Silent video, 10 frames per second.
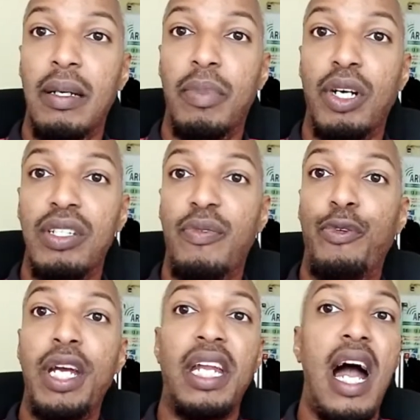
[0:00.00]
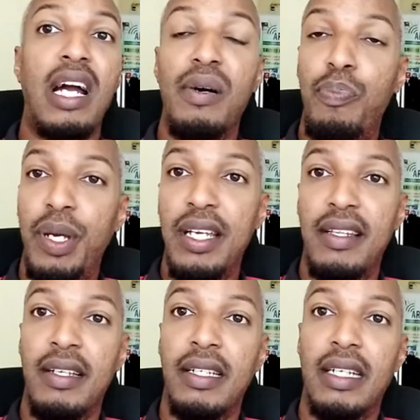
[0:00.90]
Because if we cannot compete,
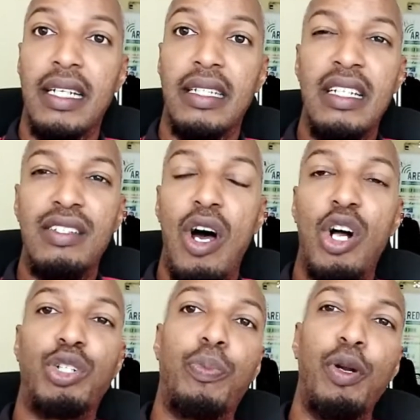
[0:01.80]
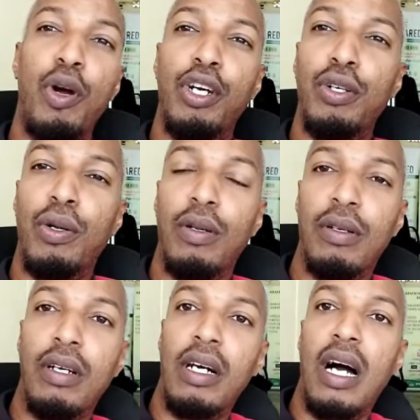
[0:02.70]
these entrepreneurial